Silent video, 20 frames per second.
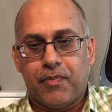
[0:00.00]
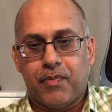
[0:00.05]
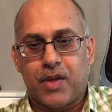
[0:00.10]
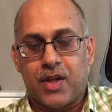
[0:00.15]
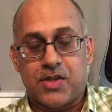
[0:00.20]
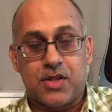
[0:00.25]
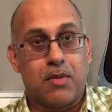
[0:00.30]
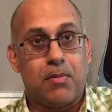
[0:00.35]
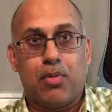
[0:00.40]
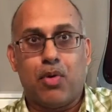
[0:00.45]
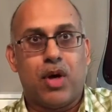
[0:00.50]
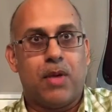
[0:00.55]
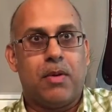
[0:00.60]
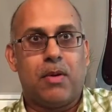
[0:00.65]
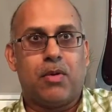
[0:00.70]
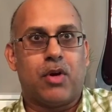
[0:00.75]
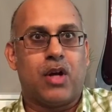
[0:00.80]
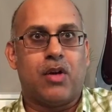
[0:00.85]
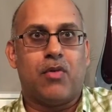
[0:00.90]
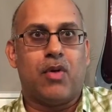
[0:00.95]
at some point,
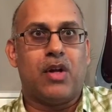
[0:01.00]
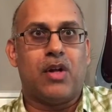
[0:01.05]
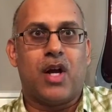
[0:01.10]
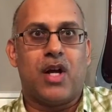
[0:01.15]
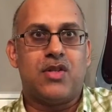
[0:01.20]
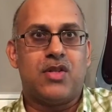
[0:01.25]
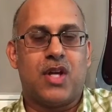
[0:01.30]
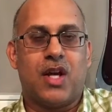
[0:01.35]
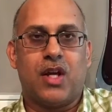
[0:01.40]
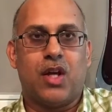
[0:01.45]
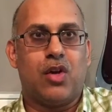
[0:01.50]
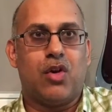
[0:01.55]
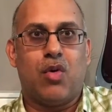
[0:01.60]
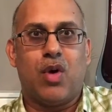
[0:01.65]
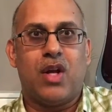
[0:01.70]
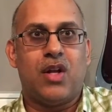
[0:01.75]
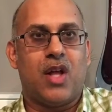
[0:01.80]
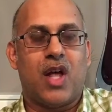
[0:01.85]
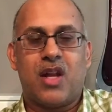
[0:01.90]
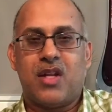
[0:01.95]
people are going to realize that, a
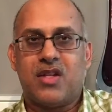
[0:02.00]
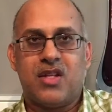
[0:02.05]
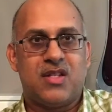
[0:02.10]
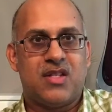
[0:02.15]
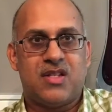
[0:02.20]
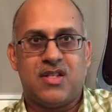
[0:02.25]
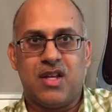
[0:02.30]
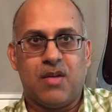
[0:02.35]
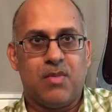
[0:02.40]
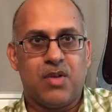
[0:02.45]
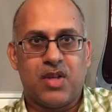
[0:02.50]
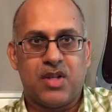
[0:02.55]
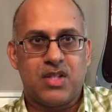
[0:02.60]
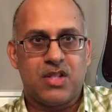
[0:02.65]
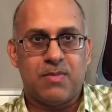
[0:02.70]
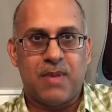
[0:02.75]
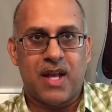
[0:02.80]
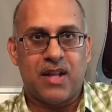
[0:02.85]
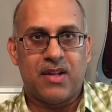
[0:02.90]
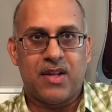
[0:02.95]
lot of the stimulus
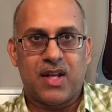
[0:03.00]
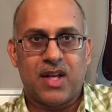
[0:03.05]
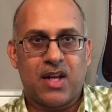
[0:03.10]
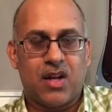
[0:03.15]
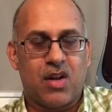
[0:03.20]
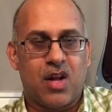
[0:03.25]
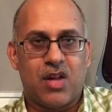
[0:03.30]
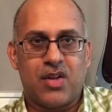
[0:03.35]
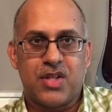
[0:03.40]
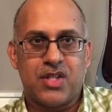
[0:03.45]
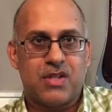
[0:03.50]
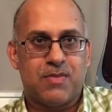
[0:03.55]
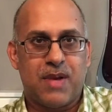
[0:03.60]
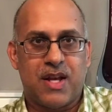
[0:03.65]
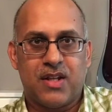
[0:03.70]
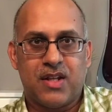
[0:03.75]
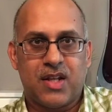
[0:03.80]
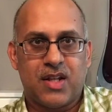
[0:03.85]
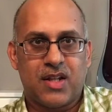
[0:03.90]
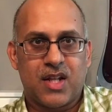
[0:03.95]
spending and all this
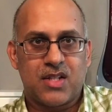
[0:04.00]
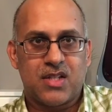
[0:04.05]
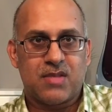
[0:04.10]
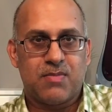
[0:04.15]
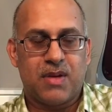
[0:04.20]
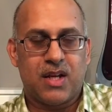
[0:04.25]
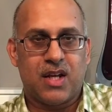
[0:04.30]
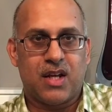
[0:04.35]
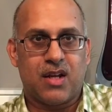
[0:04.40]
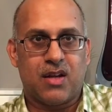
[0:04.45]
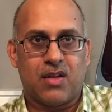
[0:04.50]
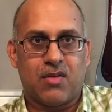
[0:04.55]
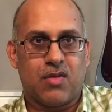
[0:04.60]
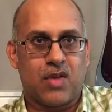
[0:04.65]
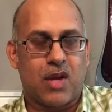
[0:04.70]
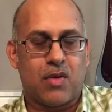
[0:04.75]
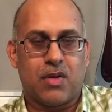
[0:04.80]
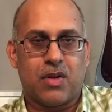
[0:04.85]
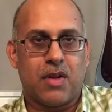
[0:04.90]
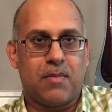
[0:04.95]
spending that
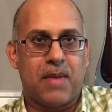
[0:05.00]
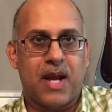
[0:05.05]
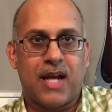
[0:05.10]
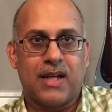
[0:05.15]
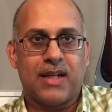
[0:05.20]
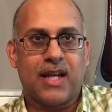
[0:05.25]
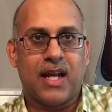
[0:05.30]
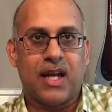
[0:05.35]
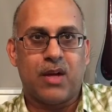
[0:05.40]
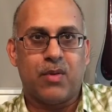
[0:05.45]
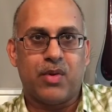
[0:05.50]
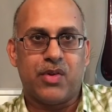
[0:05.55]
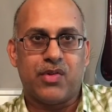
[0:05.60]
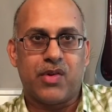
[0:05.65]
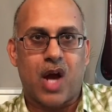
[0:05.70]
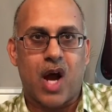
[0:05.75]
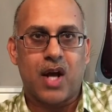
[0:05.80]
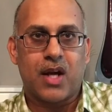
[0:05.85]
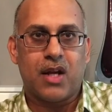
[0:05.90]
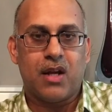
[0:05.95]
the Mad King was
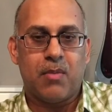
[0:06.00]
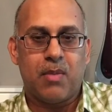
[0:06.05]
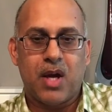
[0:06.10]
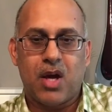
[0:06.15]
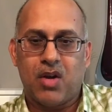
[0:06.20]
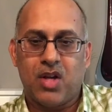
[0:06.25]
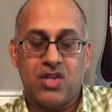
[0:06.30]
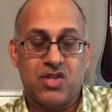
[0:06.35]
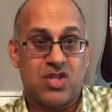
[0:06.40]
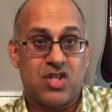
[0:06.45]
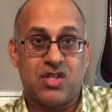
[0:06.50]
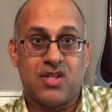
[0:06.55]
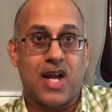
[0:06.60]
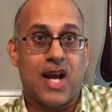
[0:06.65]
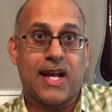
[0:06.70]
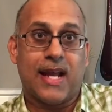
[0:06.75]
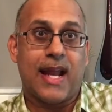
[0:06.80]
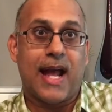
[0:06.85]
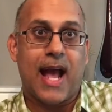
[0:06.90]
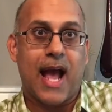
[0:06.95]
talking about, it's just
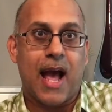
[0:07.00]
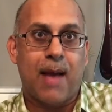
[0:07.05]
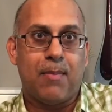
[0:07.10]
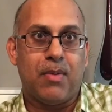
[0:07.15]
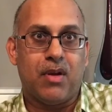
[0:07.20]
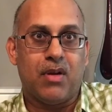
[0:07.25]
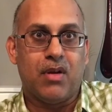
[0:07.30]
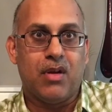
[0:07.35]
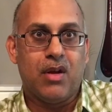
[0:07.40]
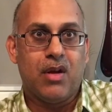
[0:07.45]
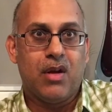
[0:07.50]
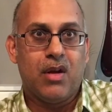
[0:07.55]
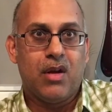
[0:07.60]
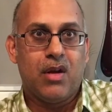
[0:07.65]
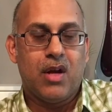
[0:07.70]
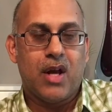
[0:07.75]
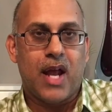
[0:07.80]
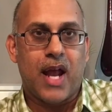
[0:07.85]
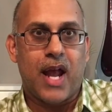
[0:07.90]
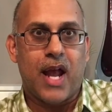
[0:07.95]
not going to happen.
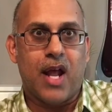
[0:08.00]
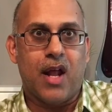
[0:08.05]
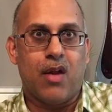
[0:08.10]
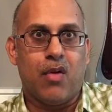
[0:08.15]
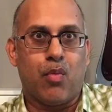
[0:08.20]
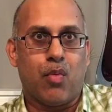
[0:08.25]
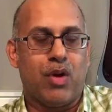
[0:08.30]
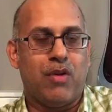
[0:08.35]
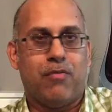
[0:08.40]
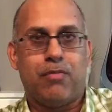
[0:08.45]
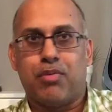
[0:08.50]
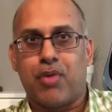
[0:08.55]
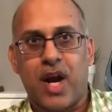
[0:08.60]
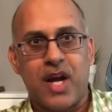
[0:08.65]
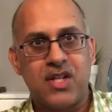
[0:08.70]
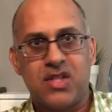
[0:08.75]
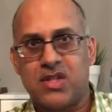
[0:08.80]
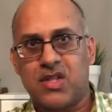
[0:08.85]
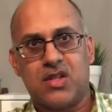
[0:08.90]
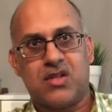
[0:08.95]
And we've
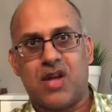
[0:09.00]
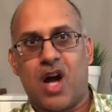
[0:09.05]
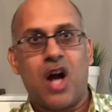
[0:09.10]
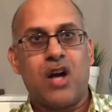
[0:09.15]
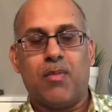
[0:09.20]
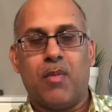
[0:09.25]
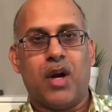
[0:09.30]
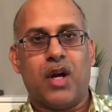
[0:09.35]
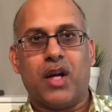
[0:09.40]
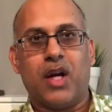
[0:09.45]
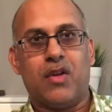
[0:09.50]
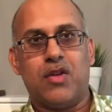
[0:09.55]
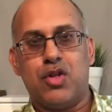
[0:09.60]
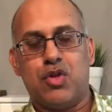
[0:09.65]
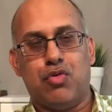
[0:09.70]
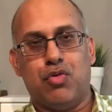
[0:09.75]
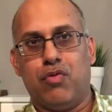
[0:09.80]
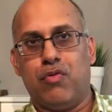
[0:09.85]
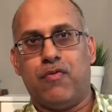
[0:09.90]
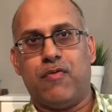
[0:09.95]
priced the stock market
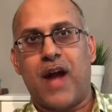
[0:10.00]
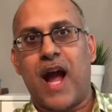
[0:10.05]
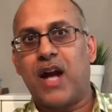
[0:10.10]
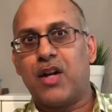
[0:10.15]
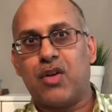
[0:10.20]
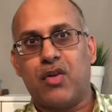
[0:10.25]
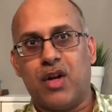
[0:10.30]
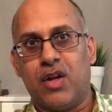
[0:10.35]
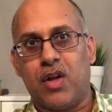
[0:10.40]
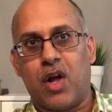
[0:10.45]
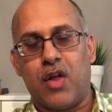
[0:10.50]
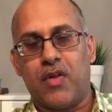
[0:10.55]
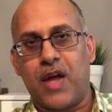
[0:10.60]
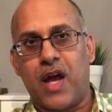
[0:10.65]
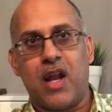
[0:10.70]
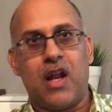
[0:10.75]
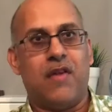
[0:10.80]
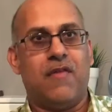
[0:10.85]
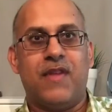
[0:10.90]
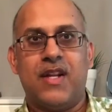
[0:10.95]
to factor in all
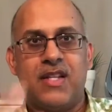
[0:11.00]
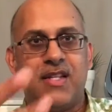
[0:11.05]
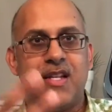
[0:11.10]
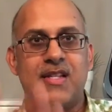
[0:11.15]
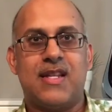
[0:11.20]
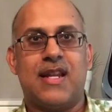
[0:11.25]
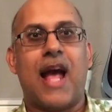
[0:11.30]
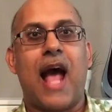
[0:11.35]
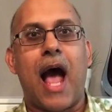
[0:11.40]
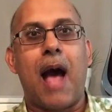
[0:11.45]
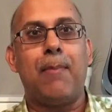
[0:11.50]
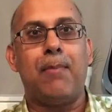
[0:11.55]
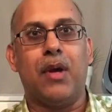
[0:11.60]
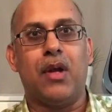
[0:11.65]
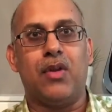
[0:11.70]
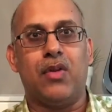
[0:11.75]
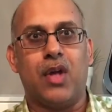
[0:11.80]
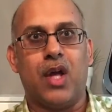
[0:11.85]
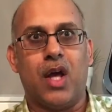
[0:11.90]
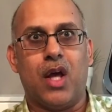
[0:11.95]
that. If it doesn't
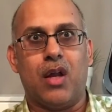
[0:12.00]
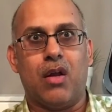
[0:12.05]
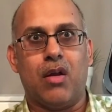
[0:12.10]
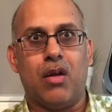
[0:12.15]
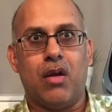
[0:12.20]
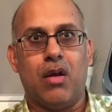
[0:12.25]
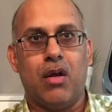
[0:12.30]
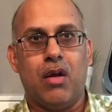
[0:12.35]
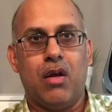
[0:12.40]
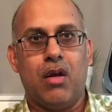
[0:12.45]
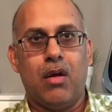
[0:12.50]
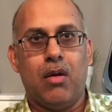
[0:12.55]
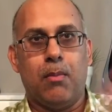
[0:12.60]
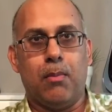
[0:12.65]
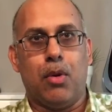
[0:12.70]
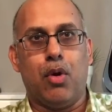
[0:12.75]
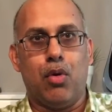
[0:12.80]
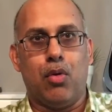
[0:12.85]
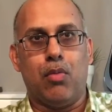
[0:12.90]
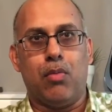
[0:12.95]
happen, then
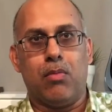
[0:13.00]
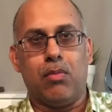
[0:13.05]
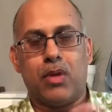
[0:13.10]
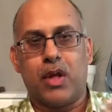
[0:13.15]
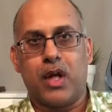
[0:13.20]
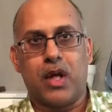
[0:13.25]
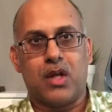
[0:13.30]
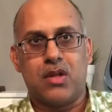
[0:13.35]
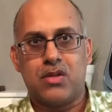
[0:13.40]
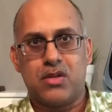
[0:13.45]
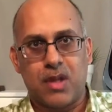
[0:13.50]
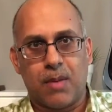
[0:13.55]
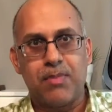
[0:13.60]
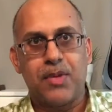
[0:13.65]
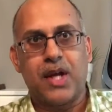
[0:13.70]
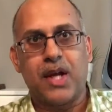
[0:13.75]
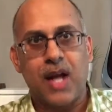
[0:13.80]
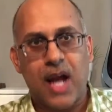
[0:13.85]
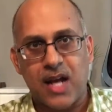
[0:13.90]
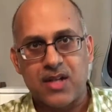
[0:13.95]
boom,
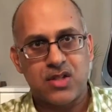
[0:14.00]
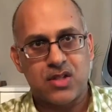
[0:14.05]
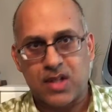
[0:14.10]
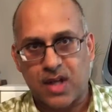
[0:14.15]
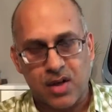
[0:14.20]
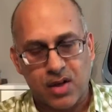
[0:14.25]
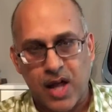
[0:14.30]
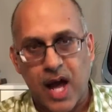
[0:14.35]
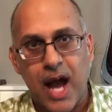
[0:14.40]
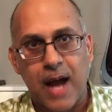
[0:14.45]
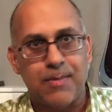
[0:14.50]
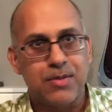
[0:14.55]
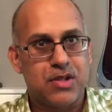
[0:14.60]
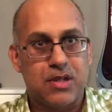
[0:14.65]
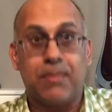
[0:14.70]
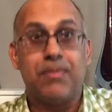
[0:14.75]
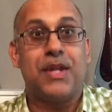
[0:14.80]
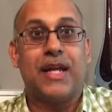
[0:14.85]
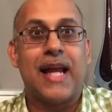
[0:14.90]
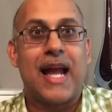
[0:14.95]
something has to collapse,
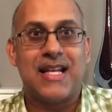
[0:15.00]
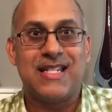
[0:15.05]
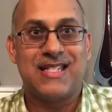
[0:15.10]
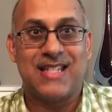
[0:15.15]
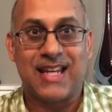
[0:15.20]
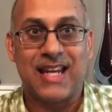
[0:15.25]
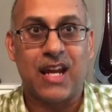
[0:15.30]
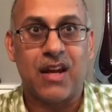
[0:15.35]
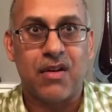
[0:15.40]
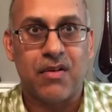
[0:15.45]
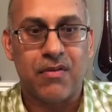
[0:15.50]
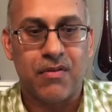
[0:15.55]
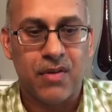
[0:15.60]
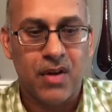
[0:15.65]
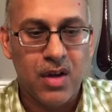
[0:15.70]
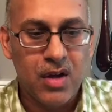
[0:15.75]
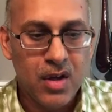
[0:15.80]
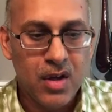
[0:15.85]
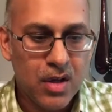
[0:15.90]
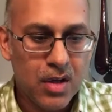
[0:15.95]
something has to give.
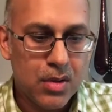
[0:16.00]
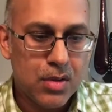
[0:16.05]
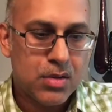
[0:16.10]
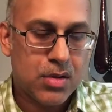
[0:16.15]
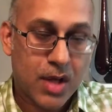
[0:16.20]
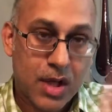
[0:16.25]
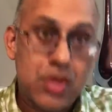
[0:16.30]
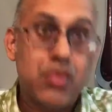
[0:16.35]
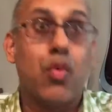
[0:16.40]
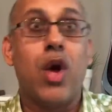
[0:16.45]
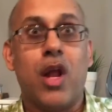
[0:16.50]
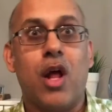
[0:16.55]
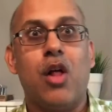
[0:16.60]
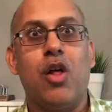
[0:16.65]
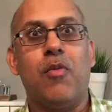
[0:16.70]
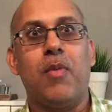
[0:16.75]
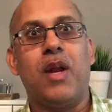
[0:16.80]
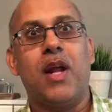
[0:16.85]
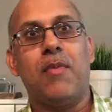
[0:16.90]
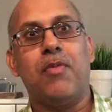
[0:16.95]
So that's one
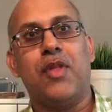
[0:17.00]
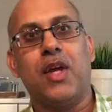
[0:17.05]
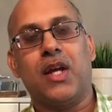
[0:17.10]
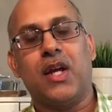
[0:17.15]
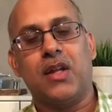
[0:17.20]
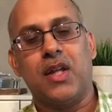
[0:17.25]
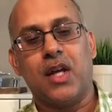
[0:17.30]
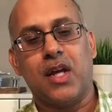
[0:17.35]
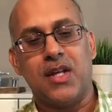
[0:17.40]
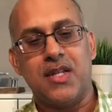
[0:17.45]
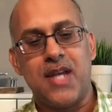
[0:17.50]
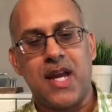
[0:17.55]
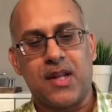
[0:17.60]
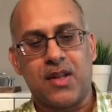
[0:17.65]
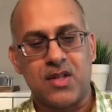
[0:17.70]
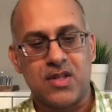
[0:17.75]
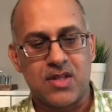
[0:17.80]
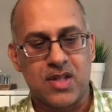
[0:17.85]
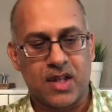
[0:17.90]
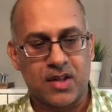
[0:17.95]
element I'm thinking that could
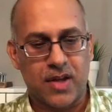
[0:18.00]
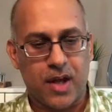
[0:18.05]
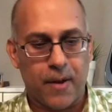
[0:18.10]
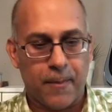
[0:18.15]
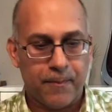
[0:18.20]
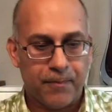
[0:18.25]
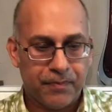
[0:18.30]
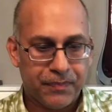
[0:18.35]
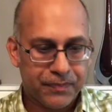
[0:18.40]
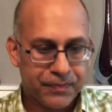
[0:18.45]
take this thing down.